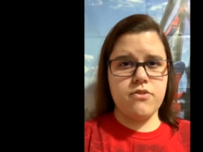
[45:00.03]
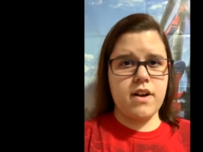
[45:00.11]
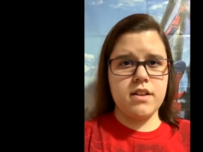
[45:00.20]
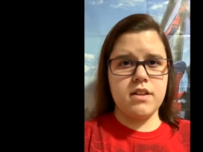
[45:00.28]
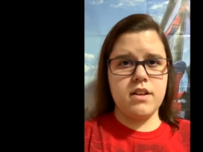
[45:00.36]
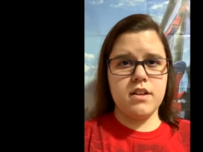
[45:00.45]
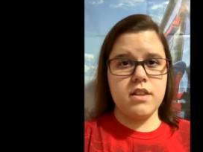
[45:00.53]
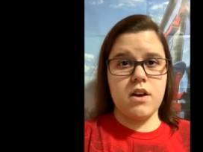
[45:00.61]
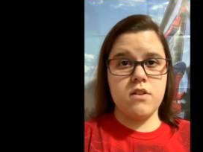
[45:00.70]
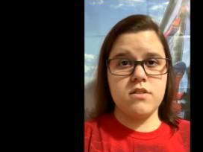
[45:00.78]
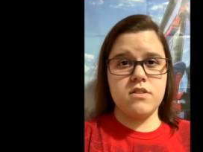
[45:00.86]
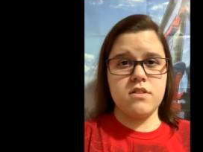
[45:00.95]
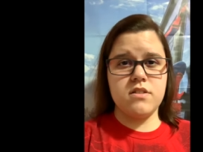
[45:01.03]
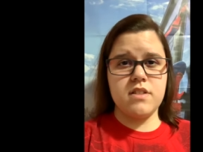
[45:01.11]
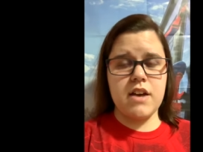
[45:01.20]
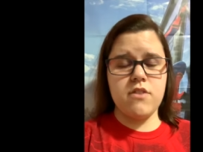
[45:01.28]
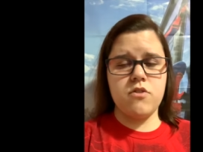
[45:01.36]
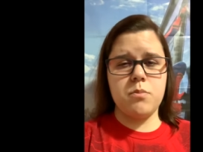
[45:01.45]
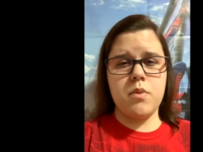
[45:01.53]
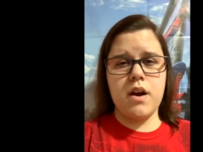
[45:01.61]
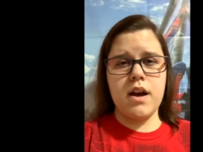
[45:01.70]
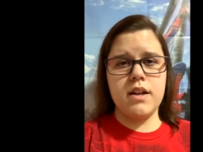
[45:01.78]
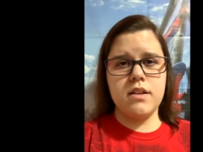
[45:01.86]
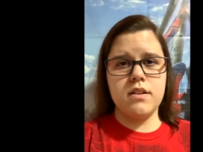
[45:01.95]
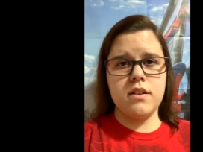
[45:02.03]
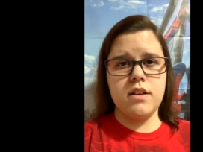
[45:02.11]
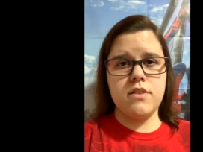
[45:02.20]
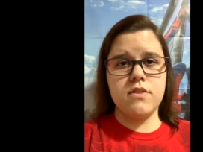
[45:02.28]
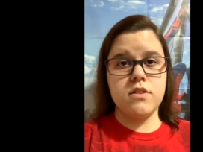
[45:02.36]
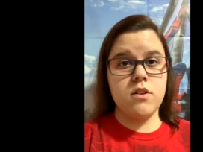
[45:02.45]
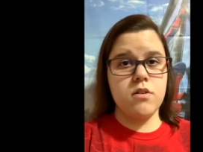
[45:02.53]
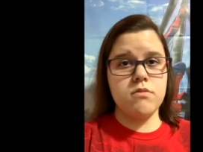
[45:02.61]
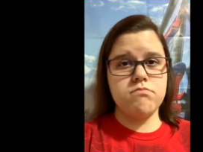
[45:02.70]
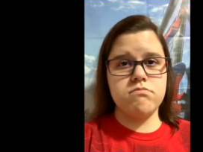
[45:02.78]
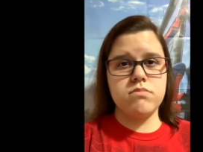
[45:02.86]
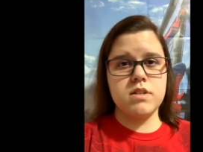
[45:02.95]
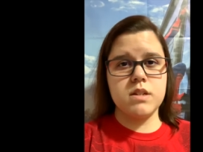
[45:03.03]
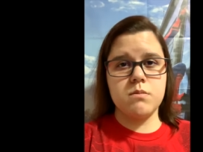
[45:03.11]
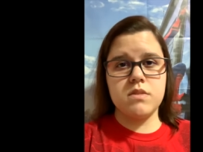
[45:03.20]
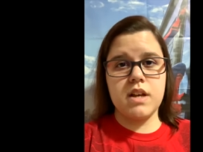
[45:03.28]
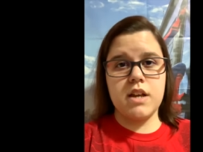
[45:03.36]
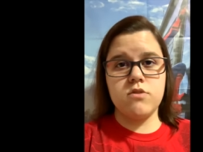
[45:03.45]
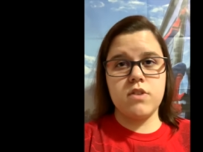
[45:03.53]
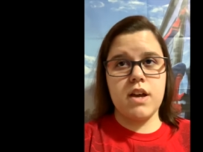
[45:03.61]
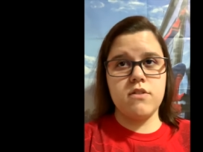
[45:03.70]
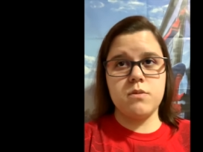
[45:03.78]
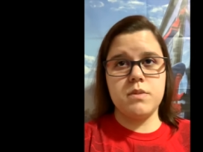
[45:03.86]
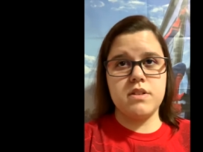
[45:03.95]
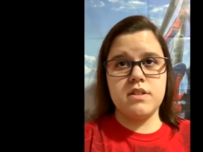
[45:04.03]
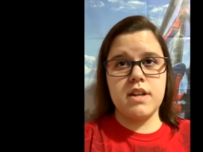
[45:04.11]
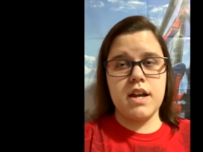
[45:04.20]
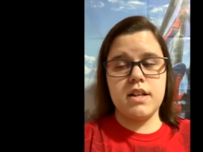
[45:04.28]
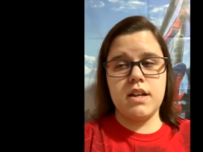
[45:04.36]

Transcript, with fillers: finally allows us to die with pride, even though sometimes we have to be steady